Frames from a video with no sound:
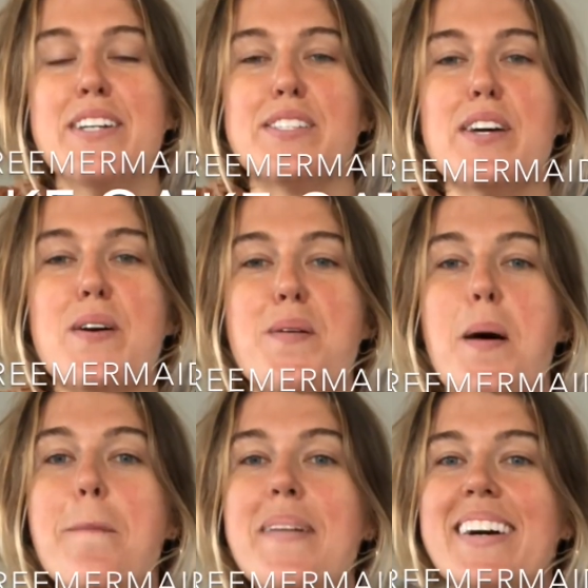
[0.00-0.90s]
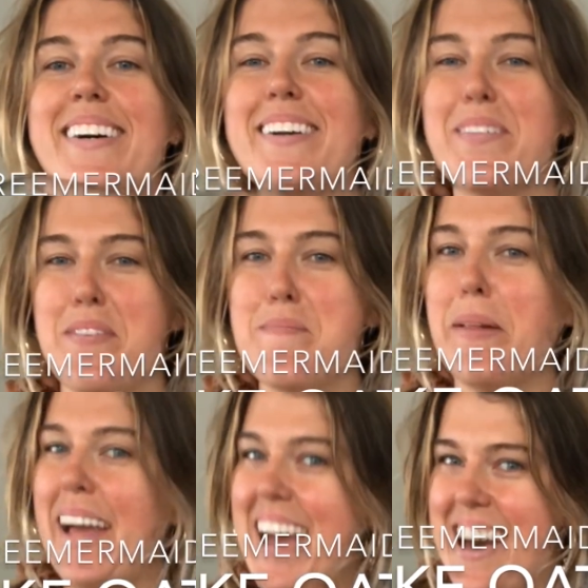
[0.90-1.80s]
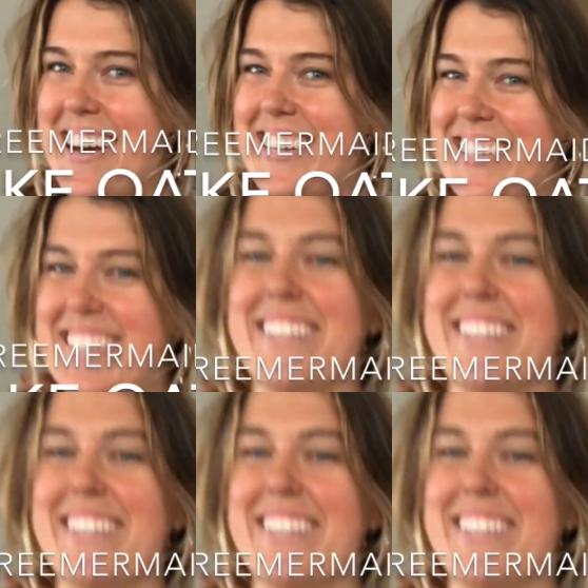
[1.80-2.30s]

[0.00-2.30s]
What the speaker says: So a milk from plants.